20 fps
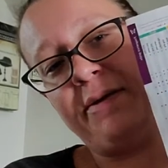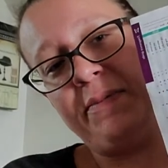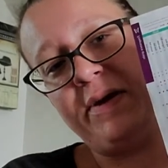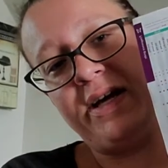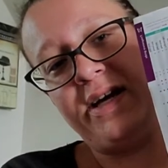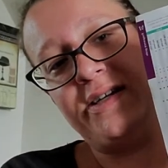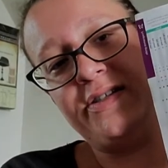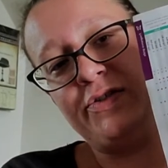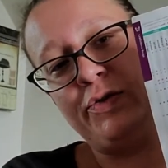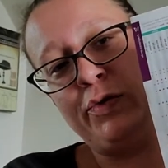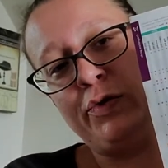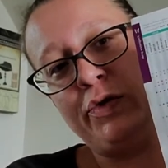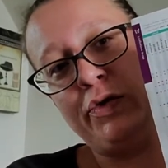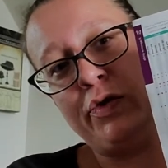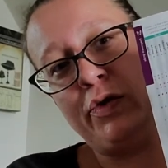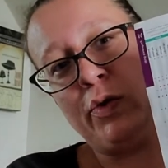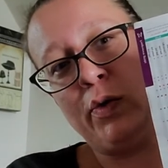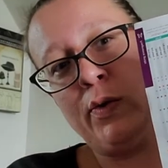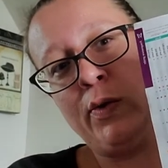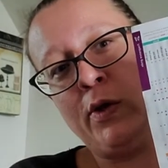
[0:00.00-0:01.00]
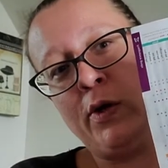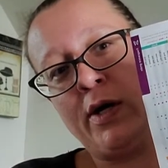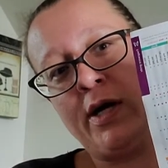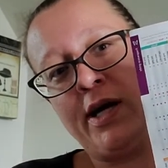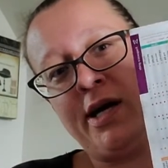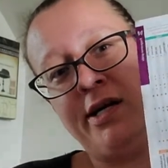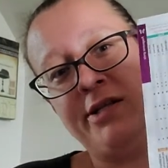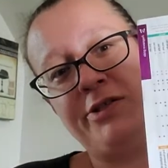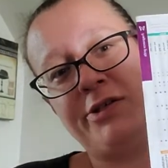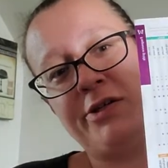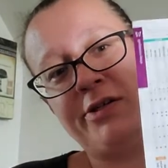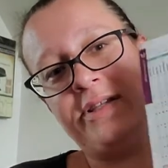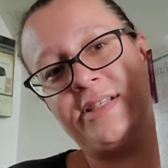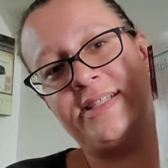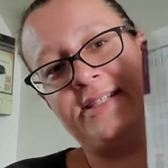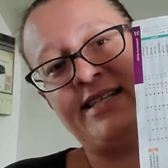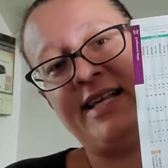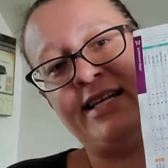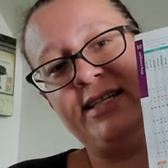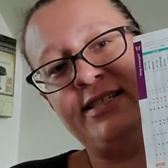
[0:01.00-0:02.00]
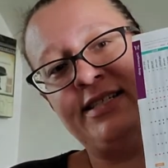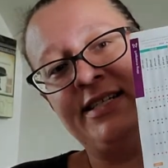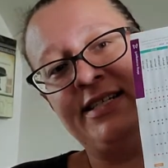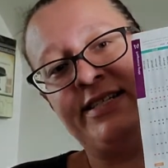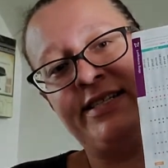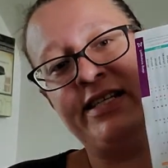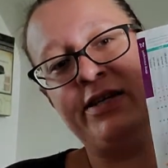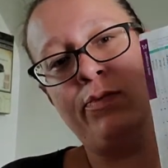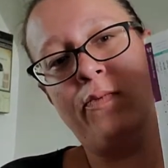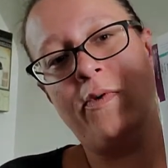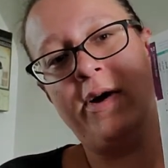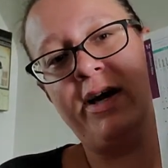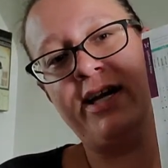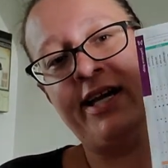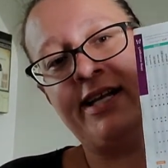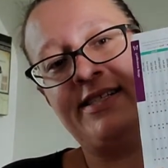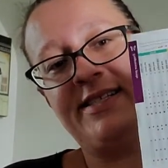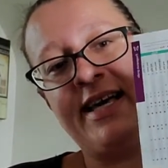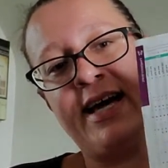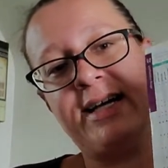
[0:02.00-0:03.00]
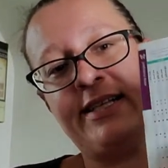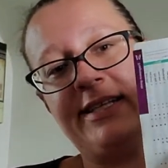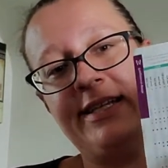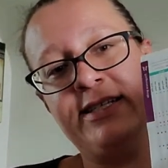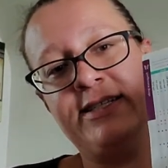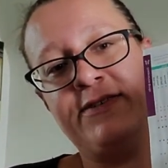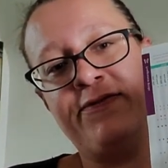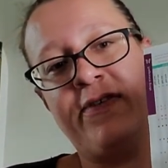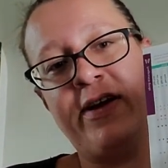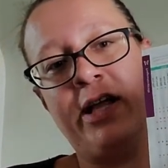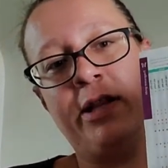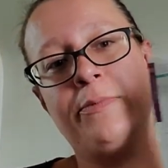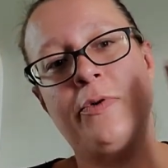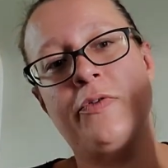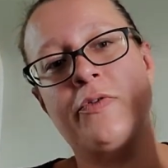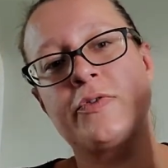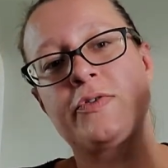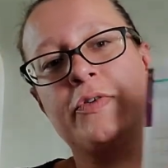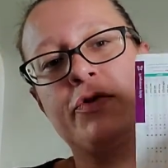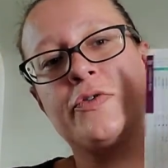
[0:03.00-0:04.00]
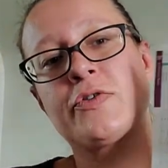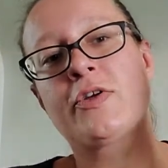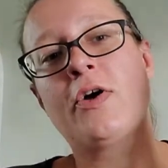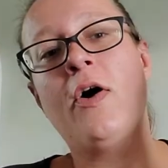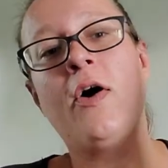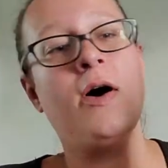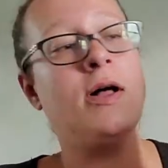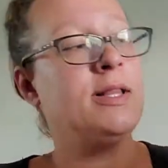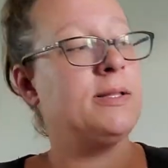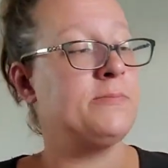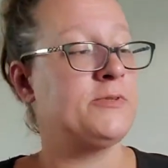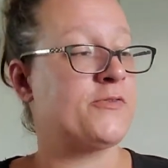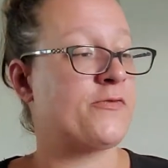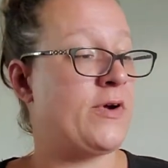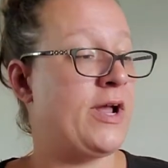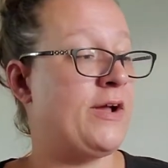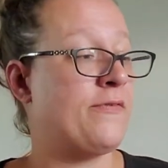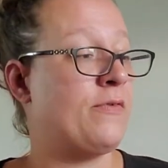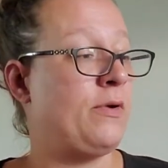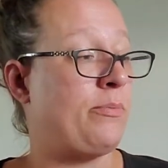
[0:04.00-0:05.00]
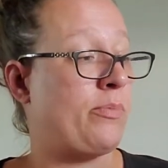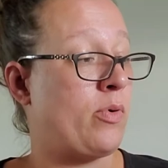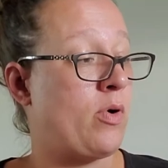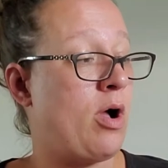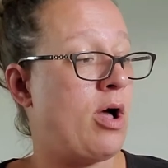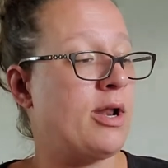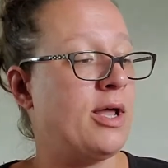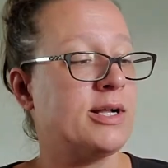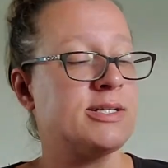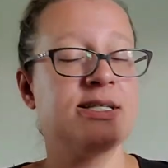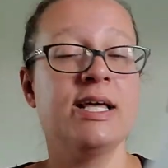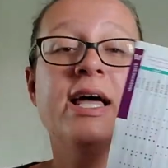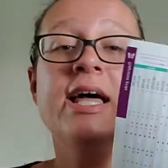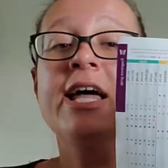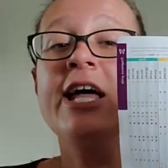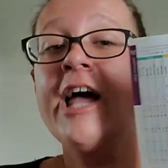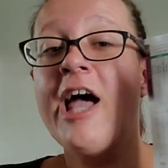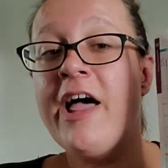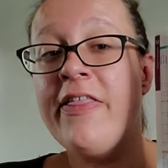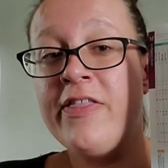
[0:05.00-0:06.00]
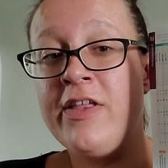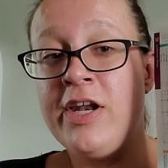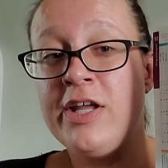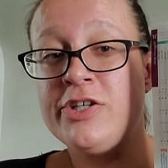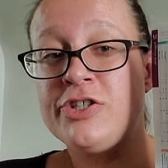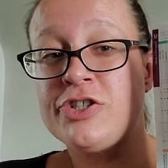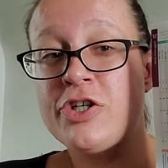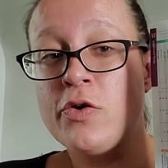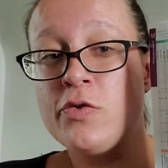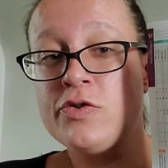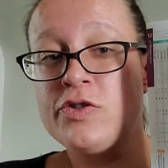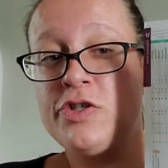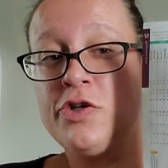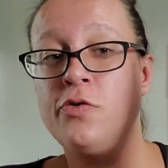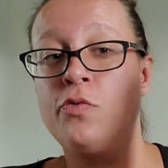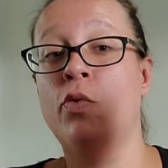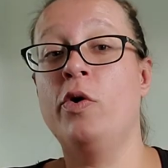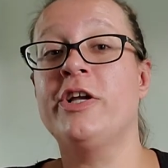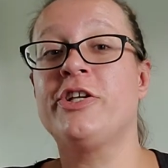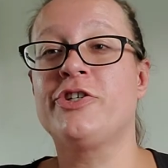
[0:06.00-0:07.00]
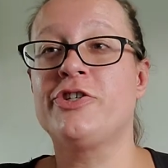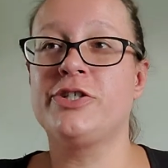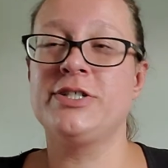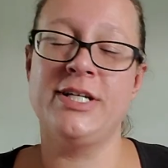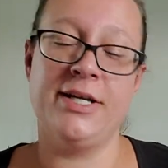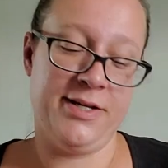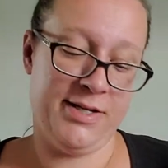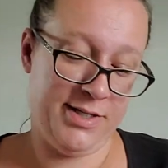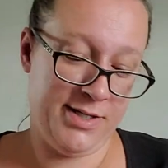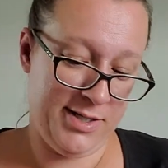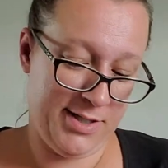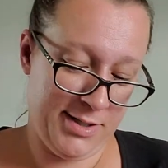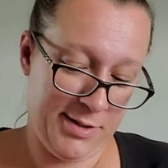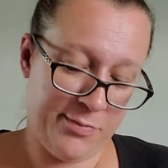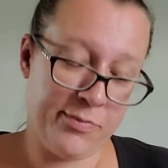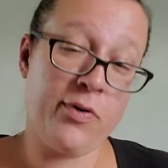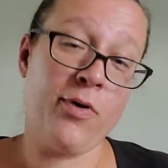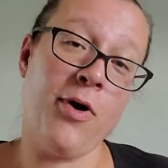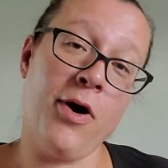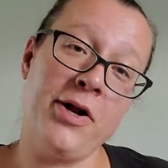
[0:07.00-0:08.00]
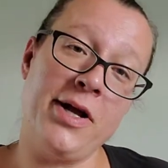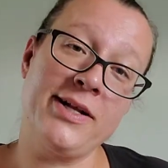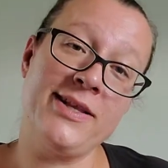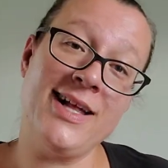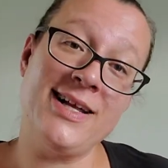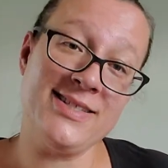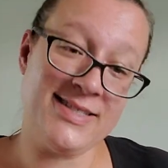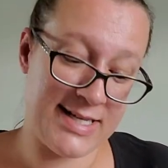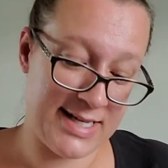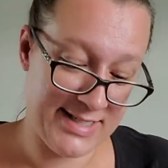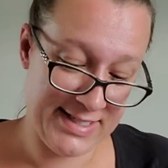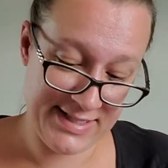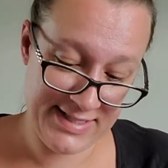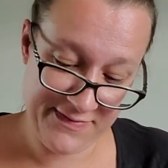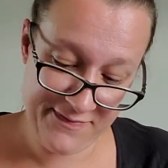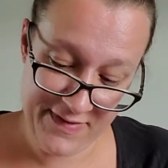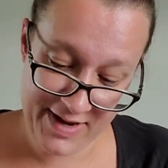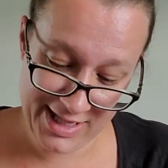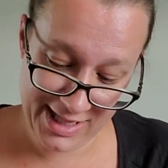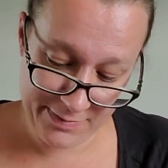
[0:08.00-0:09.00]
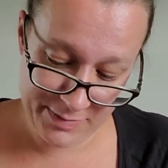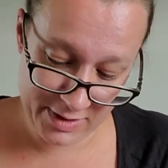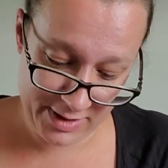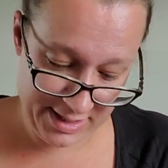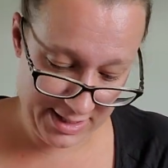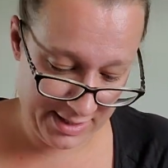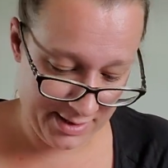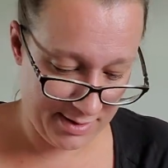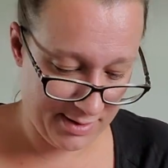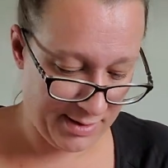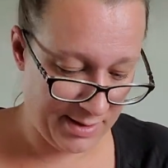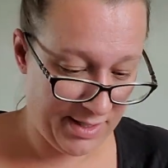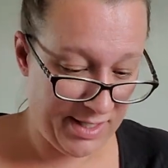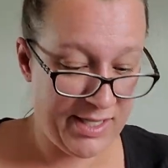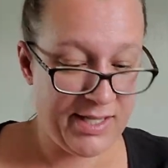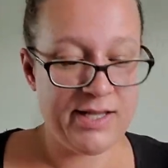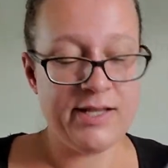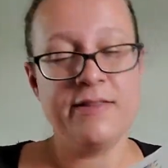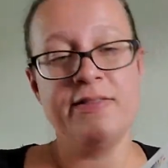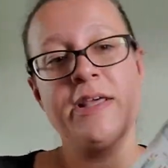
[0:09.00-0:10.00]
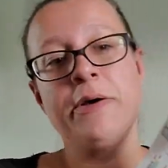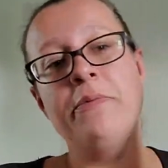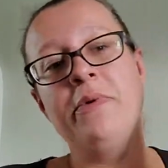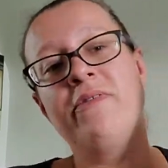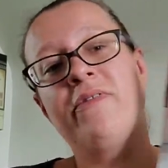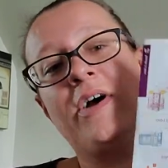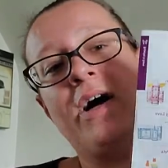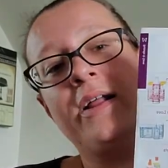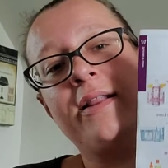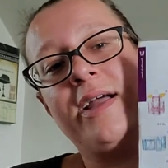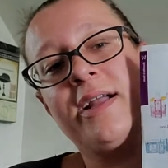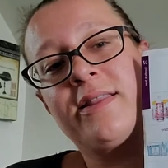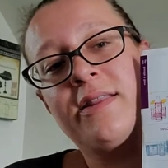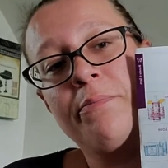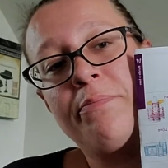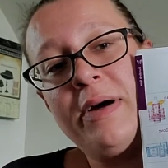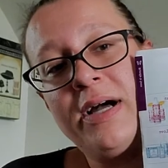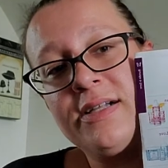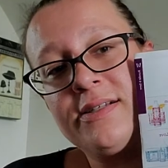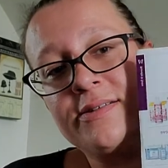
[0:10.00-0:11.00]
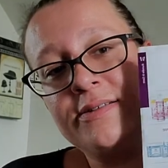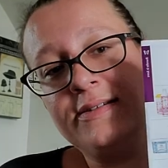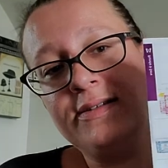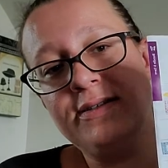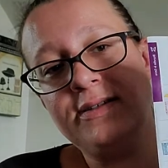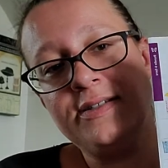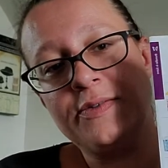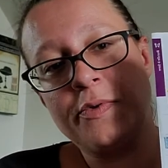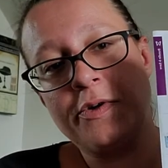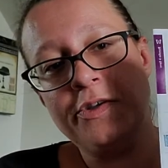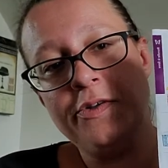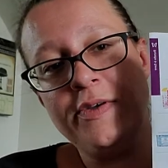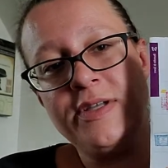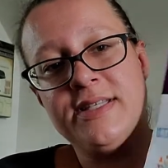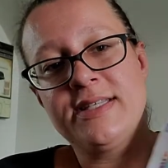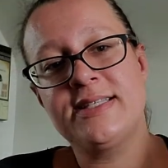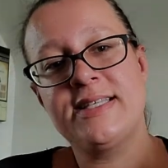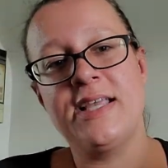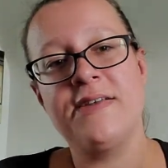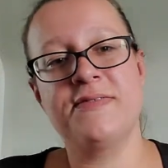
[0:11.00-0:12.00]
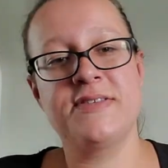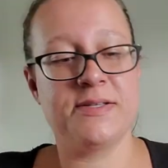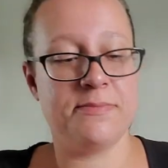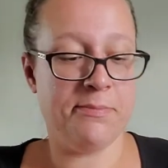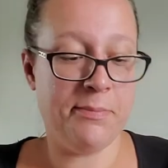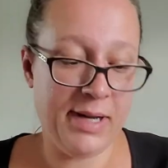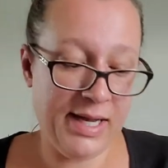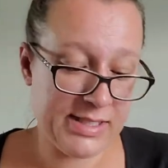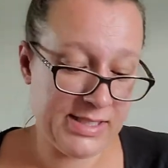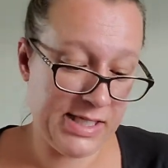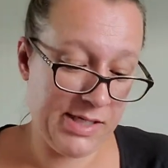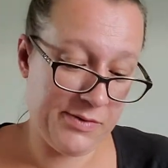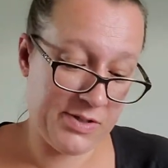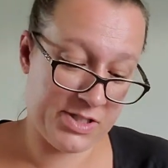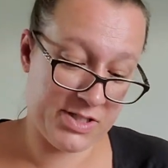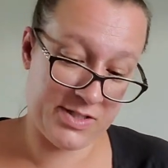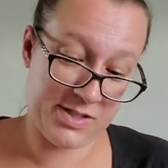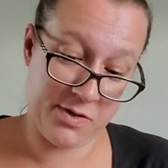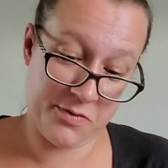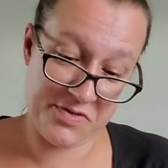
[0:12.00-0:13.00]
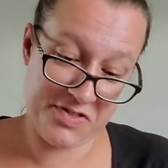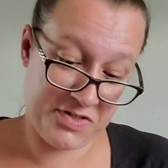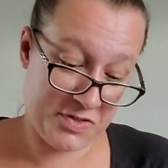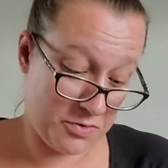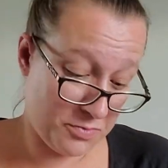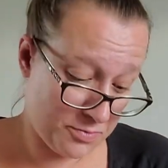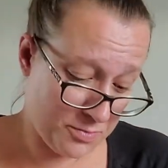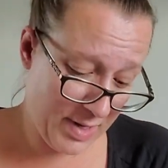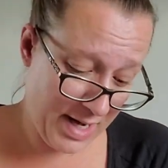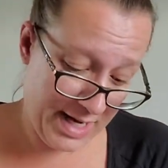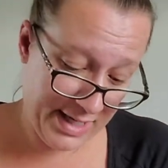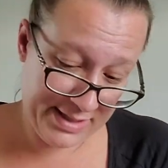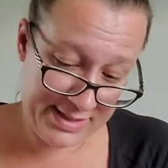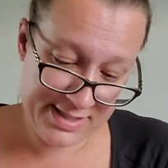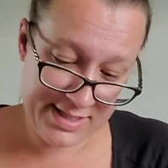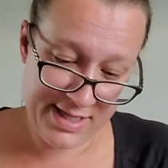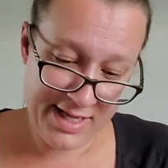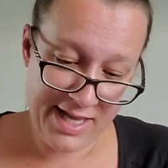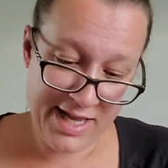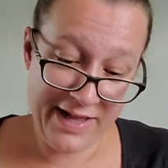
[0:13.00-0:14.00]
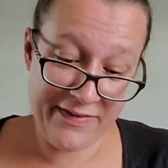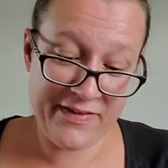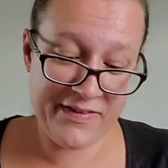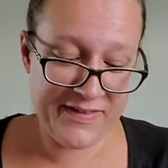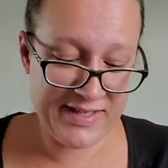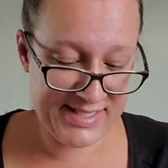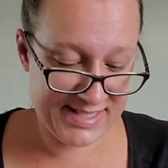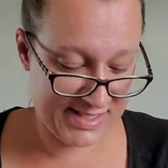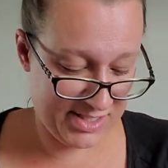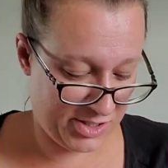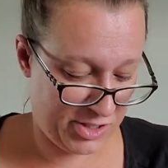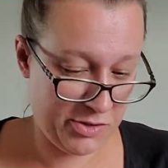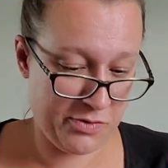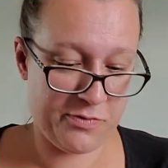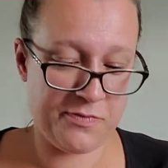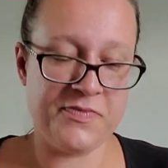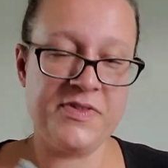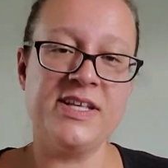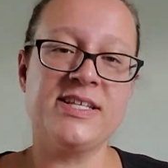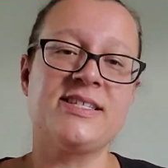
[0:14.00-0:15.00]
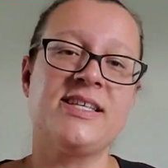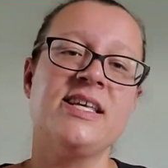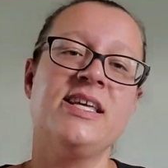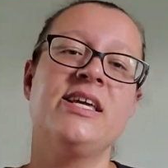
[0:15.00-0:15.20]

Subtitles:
because you can go look under the scent and see what exactly is available. So there's columns for every product. And then it shows you which product that scent is available in. Then we've got like the bundles where you can save some money, which is always great. And then this too, this thing